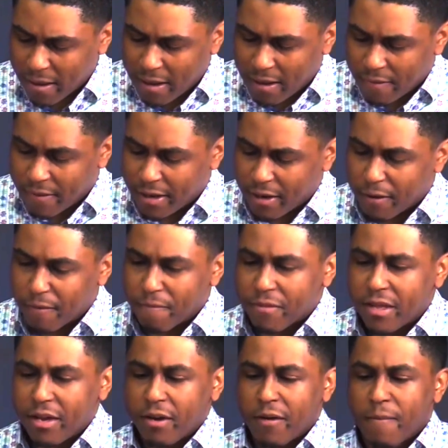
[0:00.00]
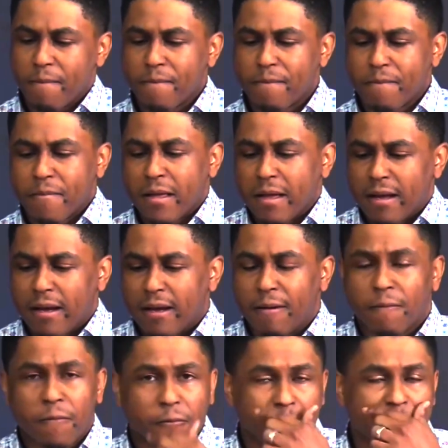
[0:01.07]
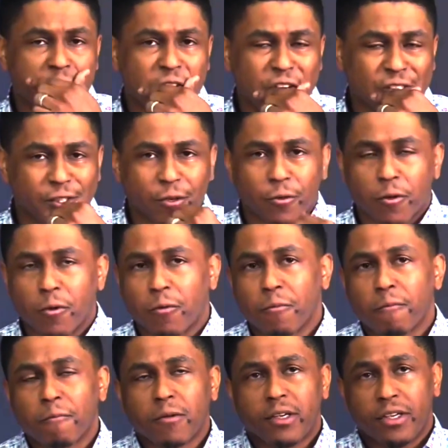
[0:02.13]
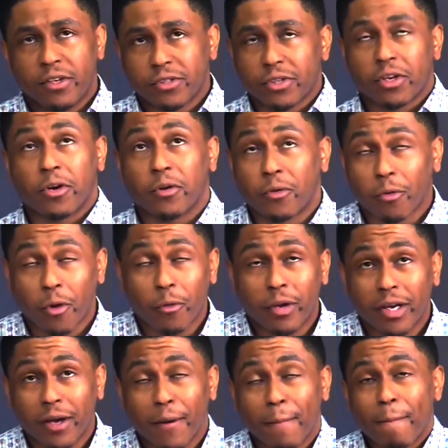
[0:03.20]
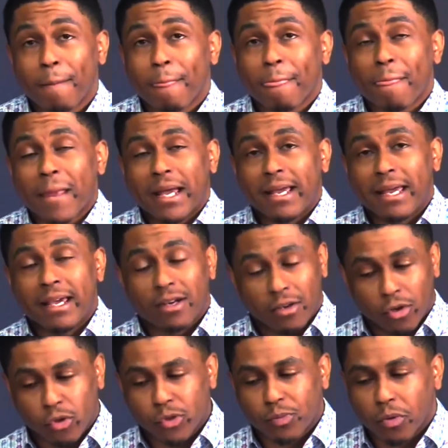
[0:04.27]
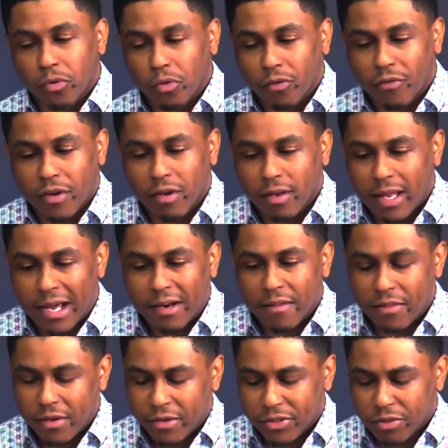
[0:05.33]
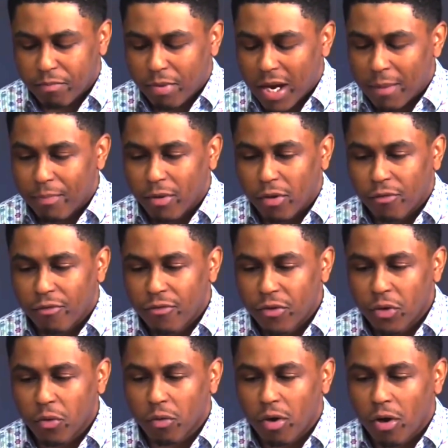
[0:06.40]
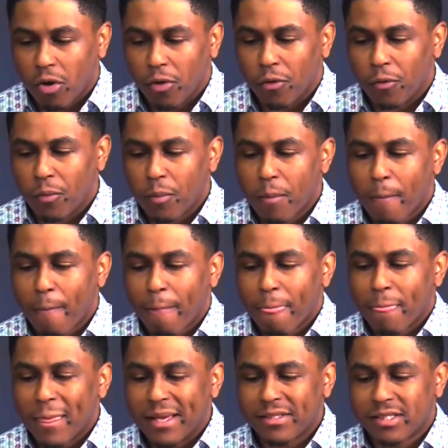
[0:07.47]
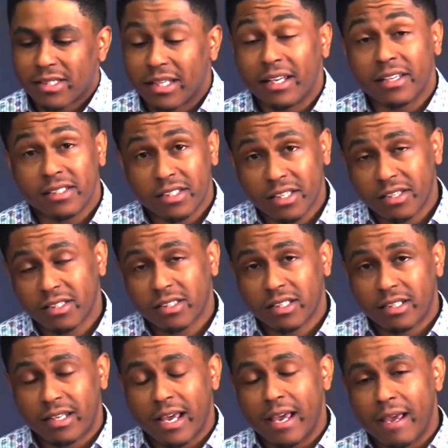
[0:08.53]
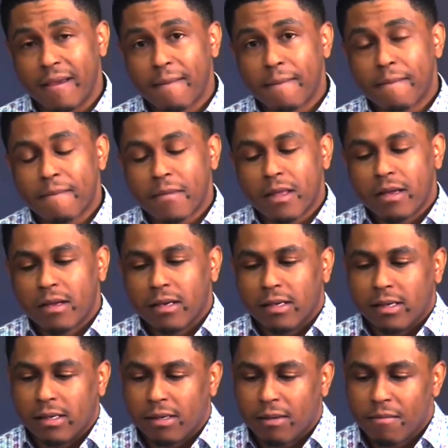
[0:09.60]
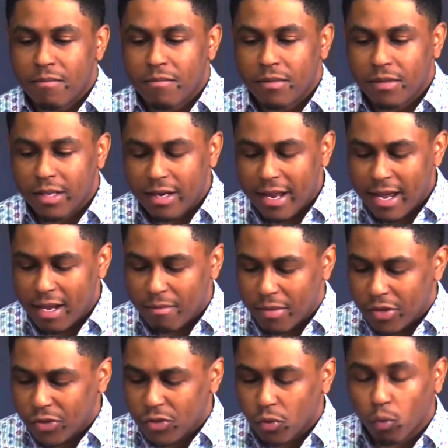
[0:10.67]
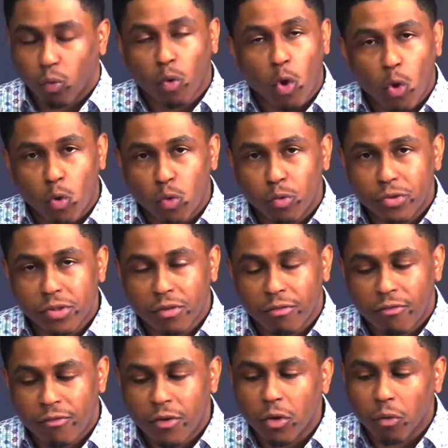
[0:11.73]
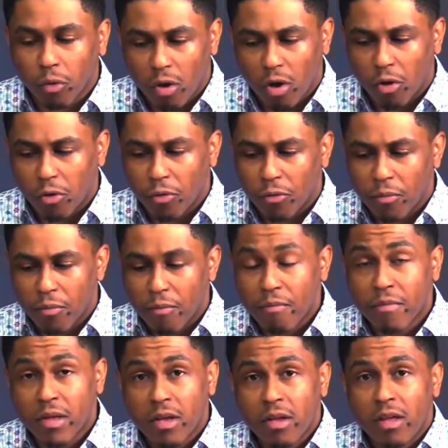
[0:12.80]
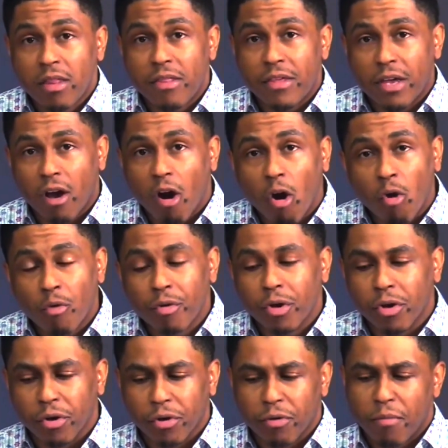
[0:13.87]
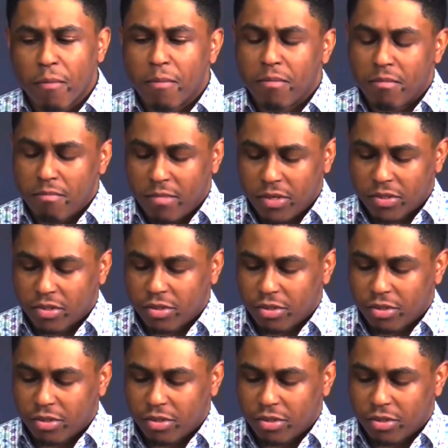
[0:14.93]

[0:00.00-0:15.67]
There, there, uh, years ago, years ago, growing up in Goldsboro, North Carolina, there's a popular funeral home that still exists today. Um, the name is Rhodes Funeral Home. The owner, Mr.